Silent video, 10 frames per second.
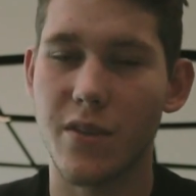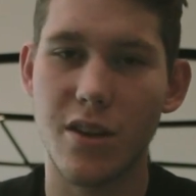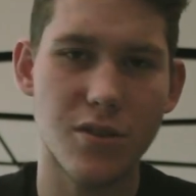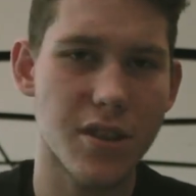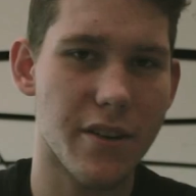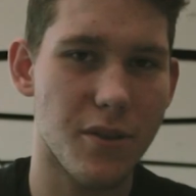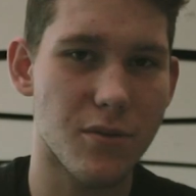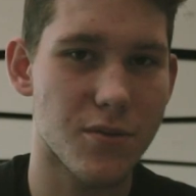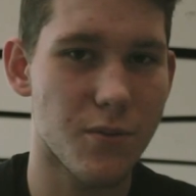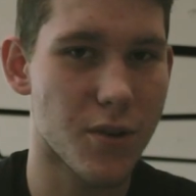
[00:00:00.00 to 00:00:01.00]
Usually if
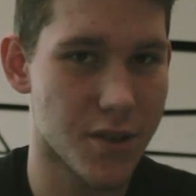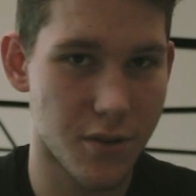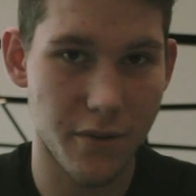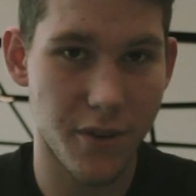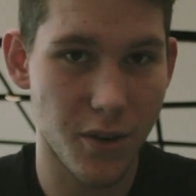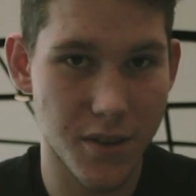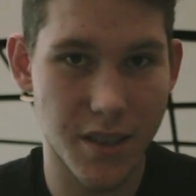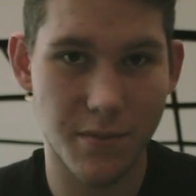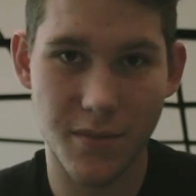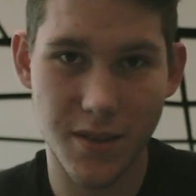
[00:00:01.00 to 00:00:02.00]
you were to reveal
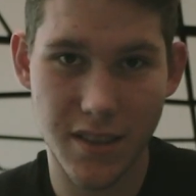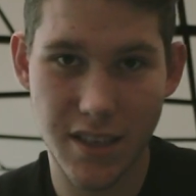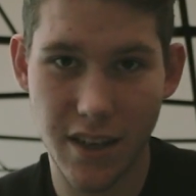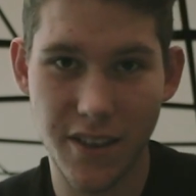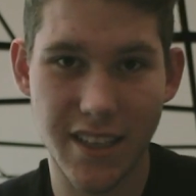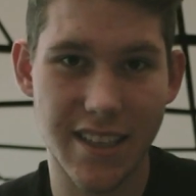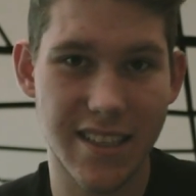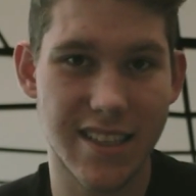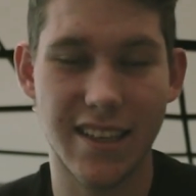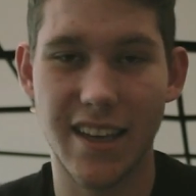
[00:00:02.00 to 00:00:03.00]
some stuff like
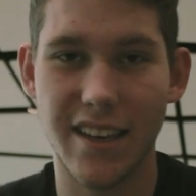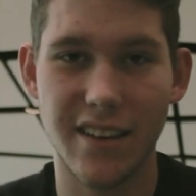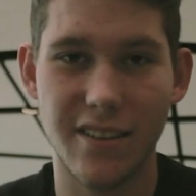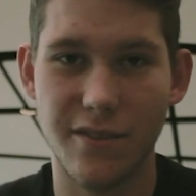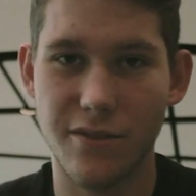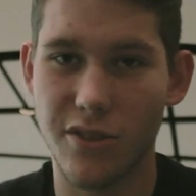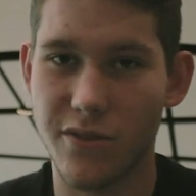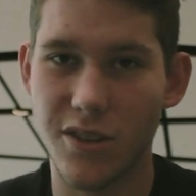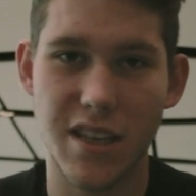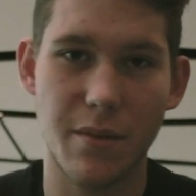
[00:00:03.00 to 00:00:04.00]
this in like the
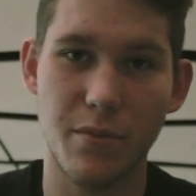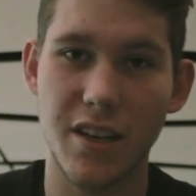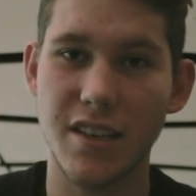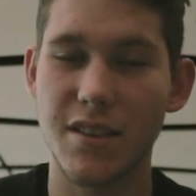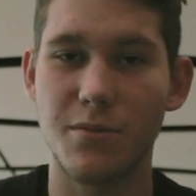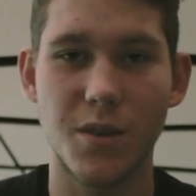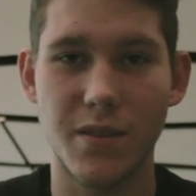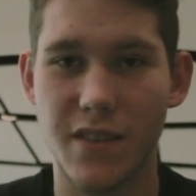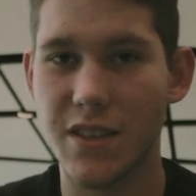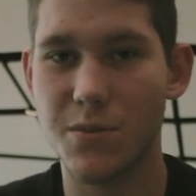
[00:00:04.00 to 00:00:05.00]
first time of meeting
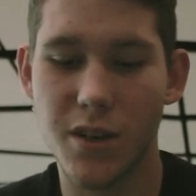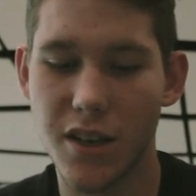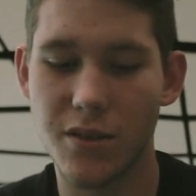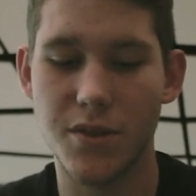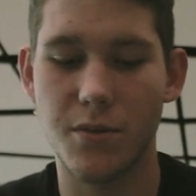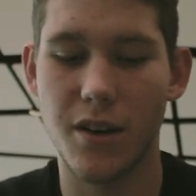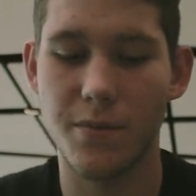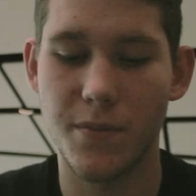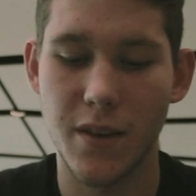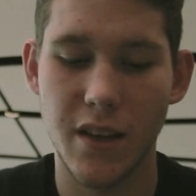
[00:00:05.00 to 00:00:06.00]
someone, things wouldn't go too well.
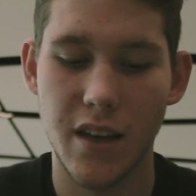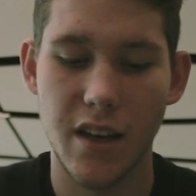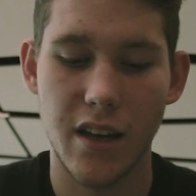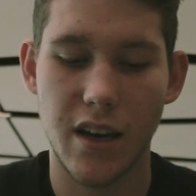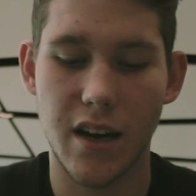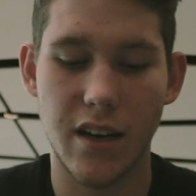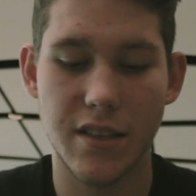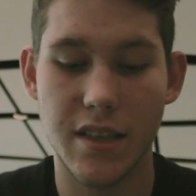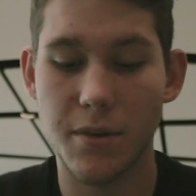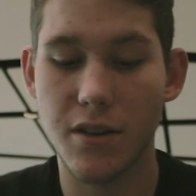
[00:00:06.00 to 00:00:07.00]

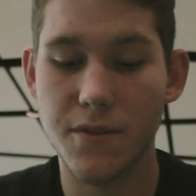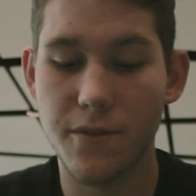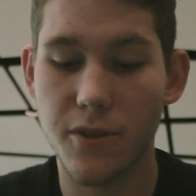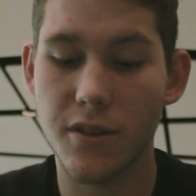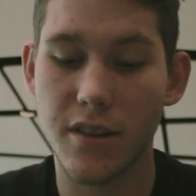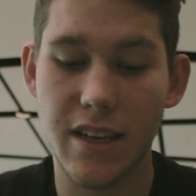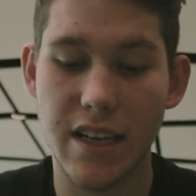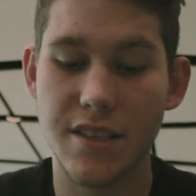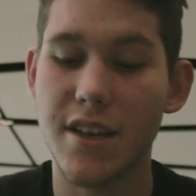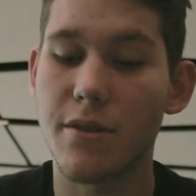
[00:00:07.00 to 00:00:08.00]
Same goes for the
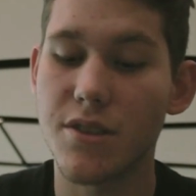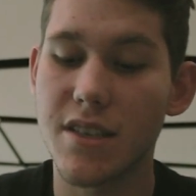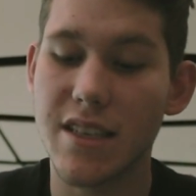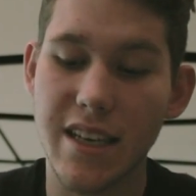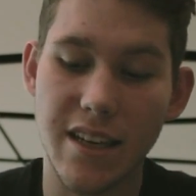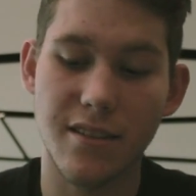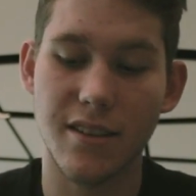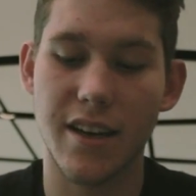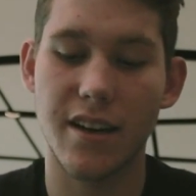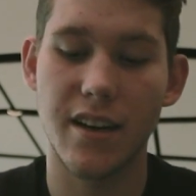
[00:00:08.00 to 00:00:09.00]
next layer, which is the inner
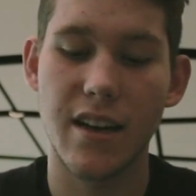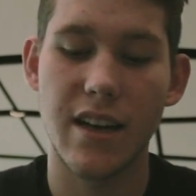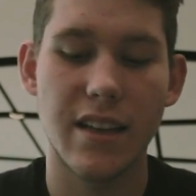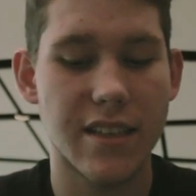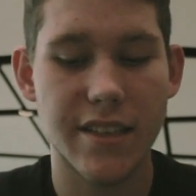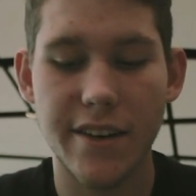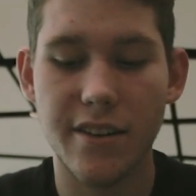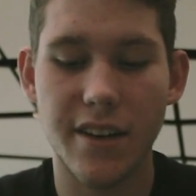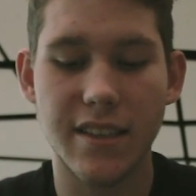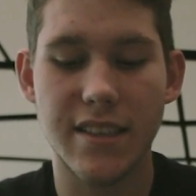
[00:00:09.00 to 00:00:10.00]
layer. This
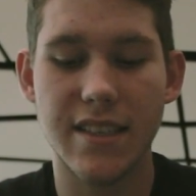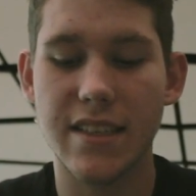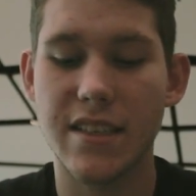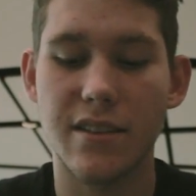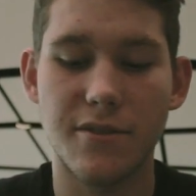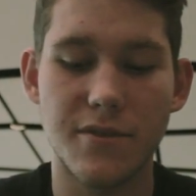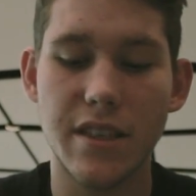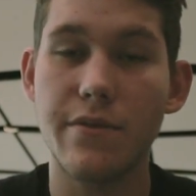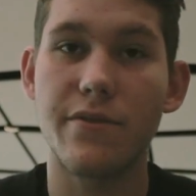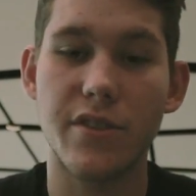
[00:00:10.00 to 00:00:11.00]
layer consists of
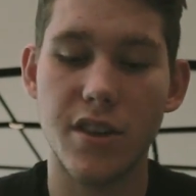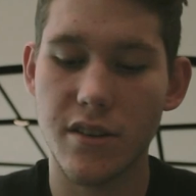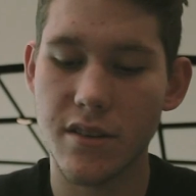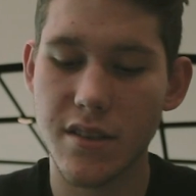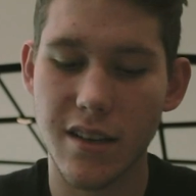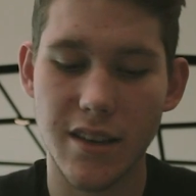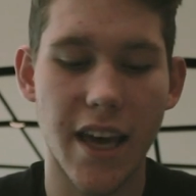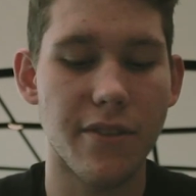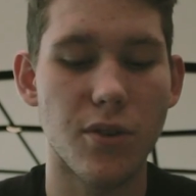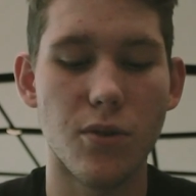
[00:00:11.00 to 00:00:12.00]
deep fears,
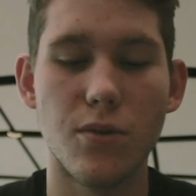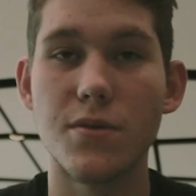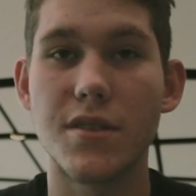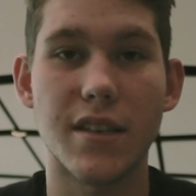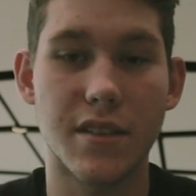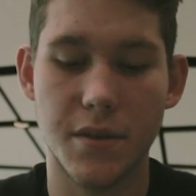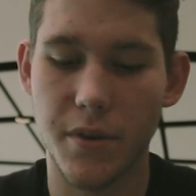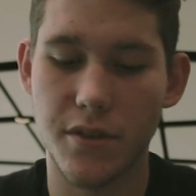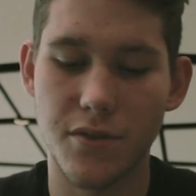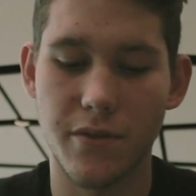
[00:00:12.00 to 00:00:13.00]
life goals, and
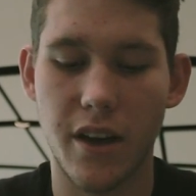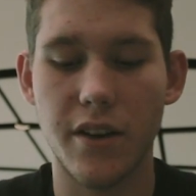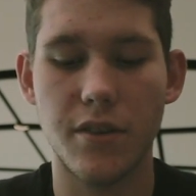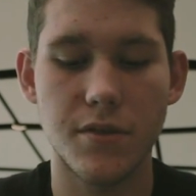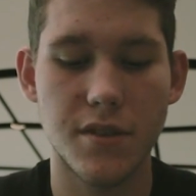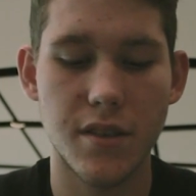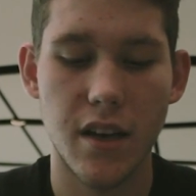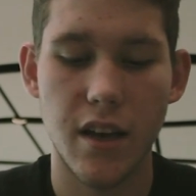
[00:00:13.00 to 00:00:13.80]
spiritual values.